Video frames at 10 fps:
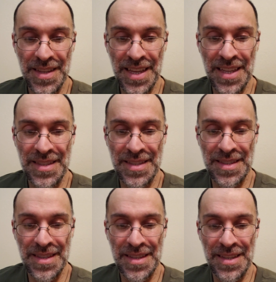It's
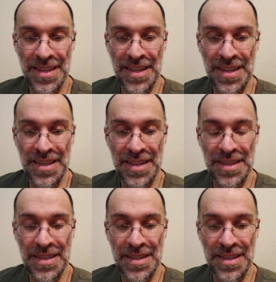uh,
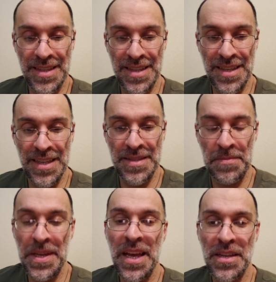it's
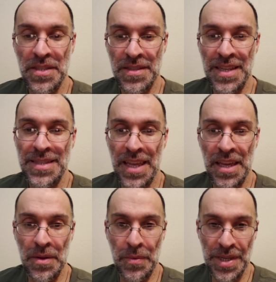because they
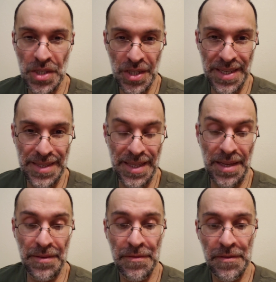say wish to
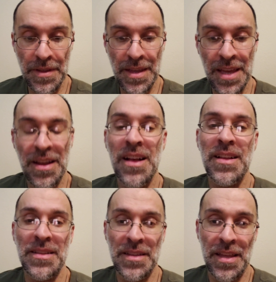deceive, and
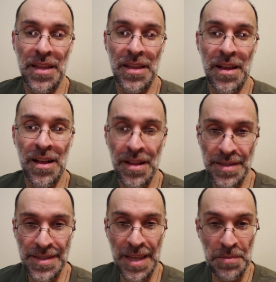all
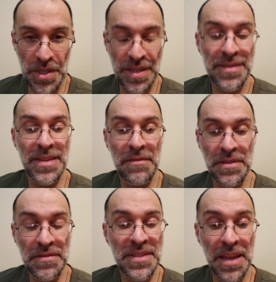deception is
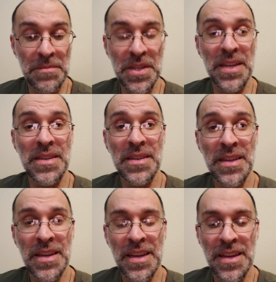self-deception.
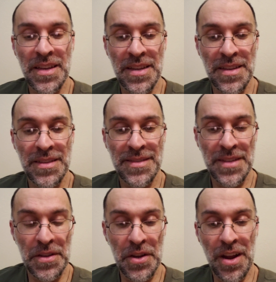
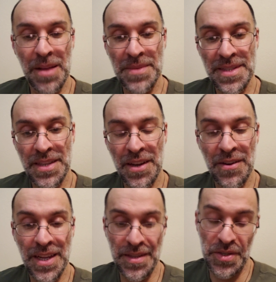So you're
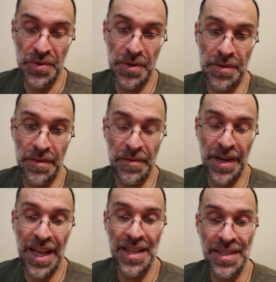obscuring the truth of
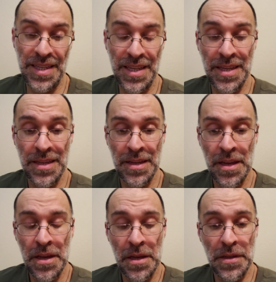reality.
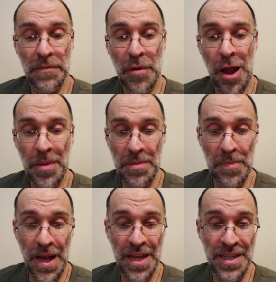You probably
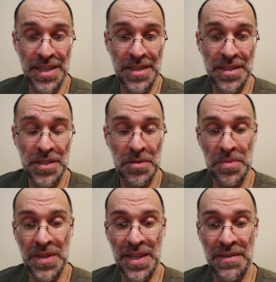bought into
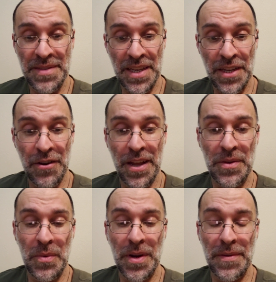beliefs that you're
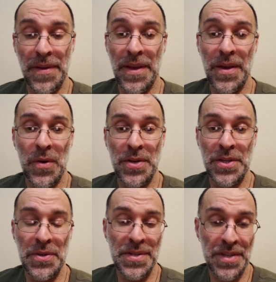unworthy, or
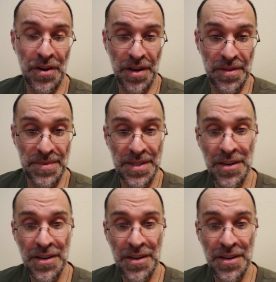due to certain